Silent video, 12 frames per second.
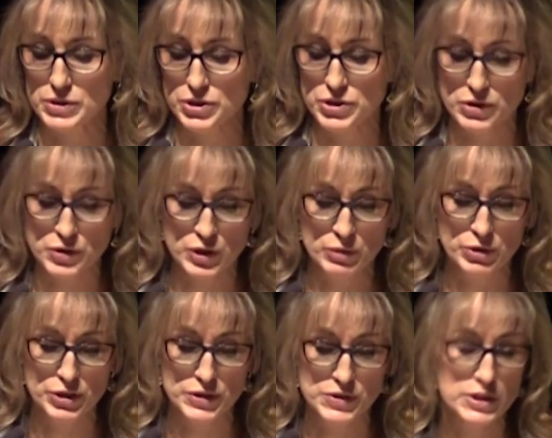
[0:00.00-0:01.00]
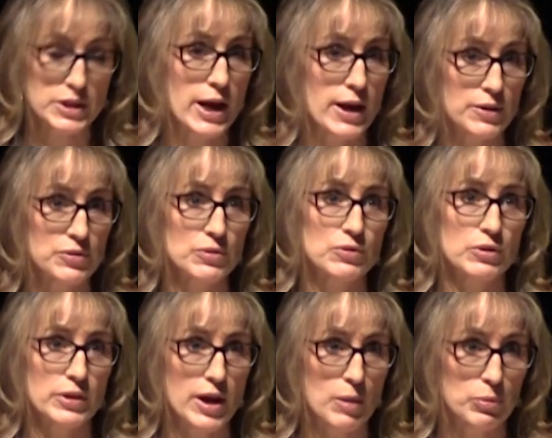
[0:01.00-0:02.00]
Indigenous communities need access
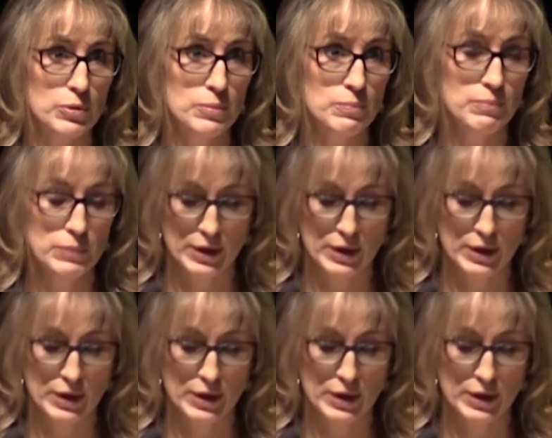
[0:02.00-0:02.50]
to capital.